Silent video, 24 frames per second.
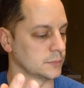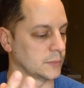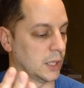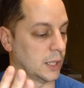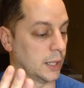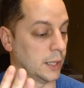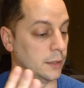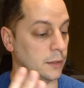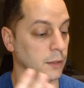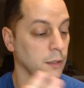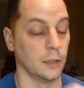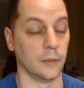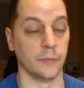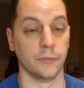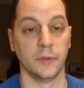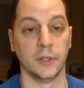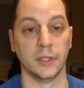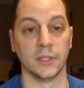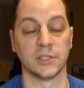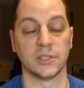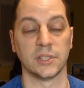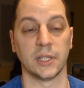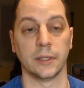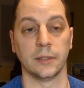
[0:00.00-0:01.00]
I love
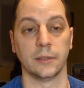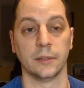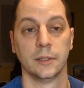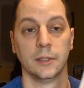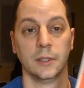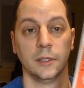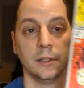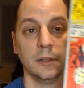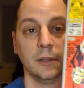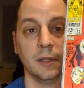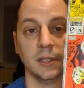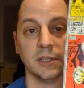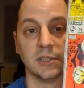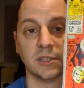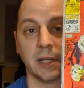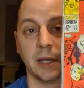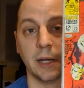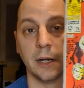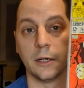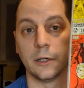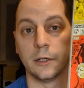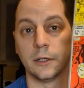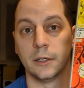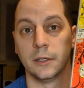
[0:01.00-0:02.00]
this. This
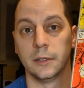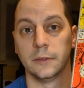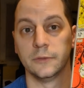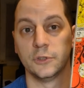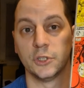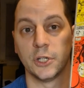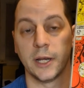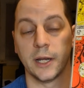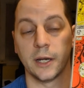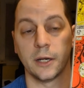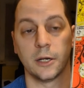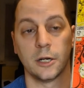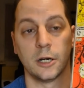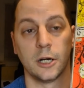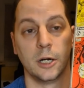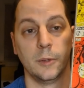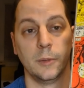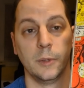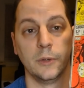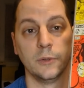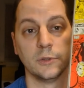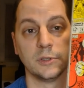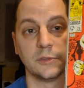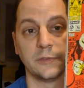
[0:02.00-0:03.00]
era of Jack
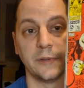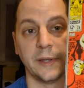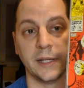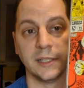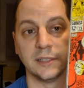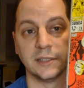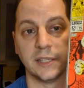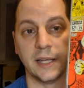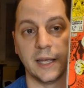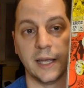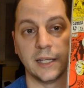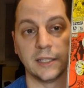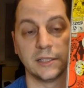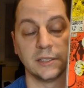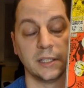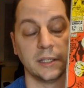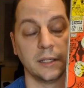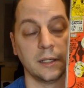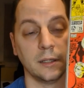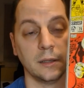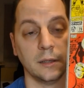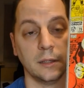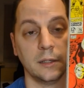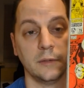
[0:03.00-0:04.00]
Kirby was
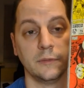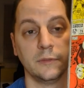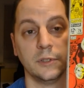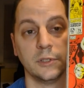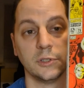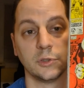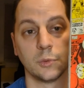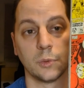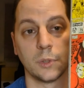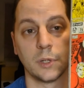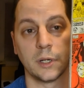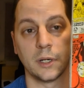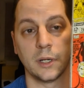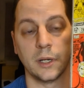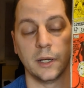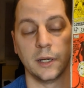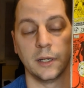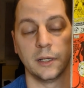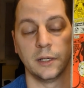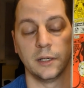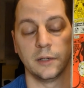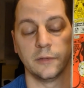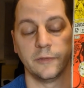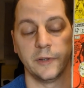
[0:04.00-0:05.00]
fantastic. I loved his work
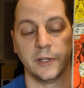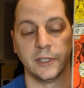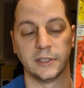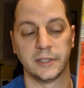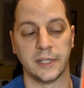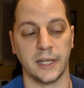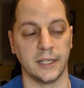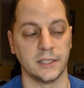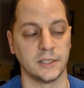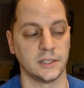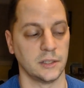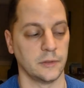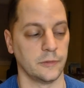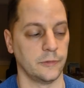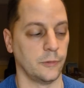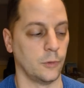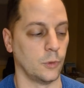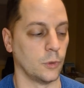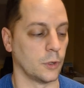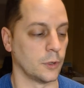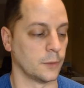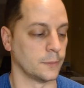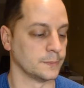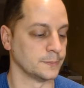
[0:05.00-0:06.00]
on Fantastic
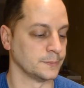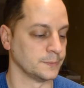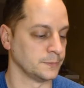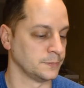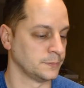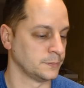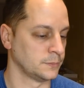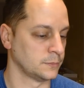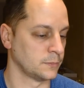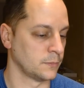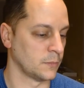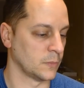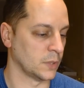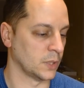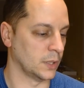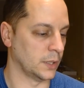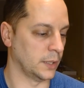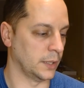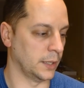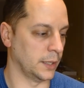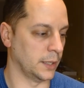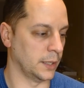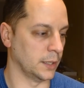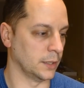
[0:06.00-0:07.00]
Four.
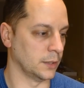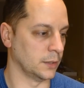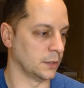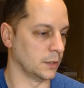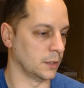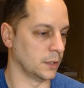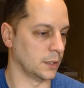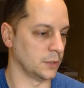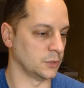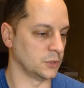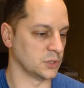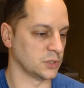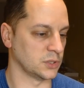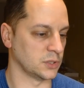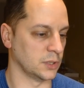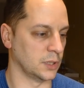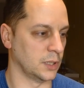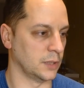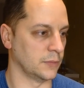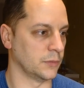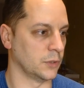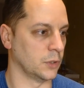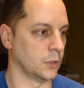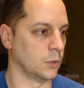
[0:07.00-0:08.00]
And I just
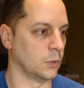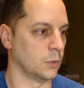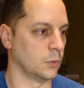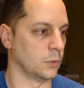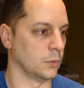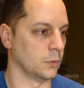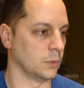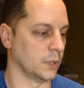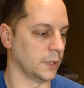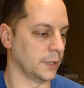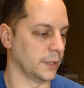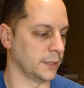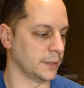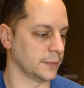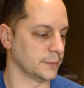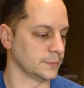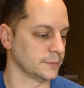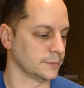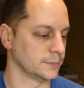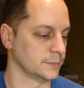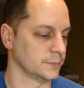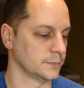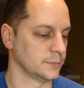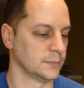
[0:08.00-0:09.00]
love the whole, like,
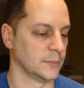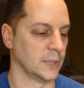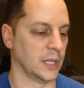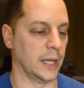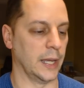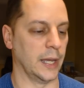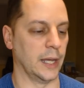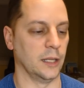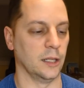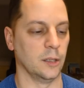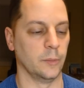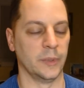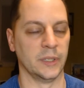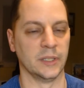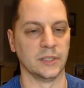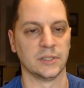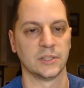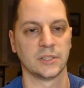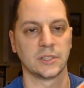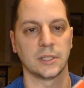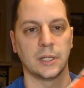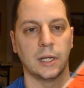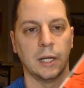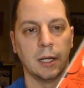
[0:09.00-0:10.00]

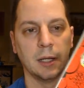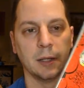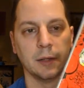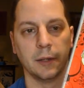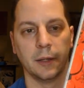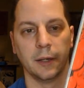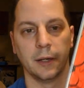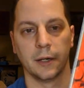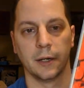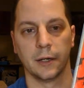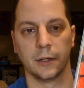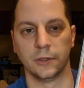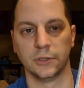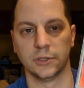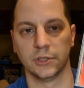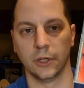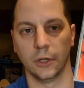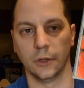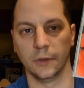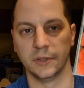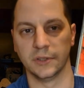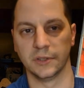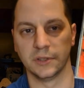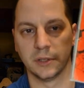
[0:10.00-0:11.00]
elements on there. You see
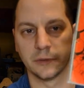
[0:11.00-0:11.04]
all these